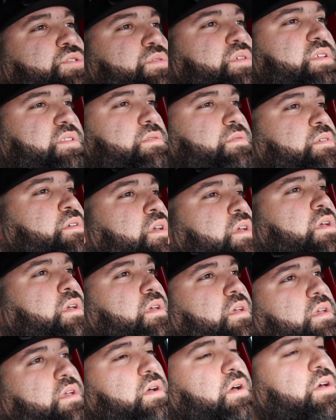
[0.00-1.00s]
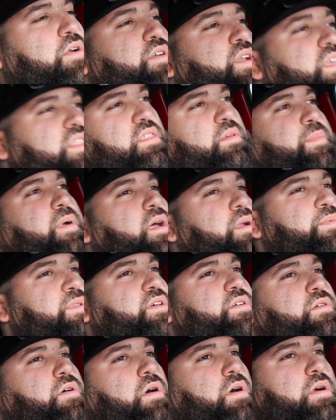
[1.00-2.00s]
shooting underneath the bottom
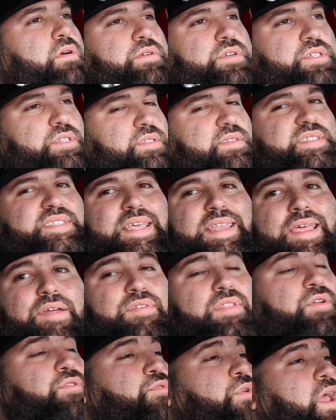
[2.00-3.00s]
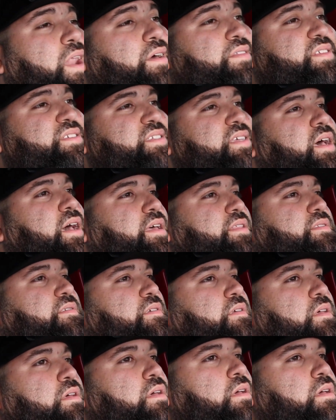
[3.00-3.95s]
of the car. Just send everything right out the sides.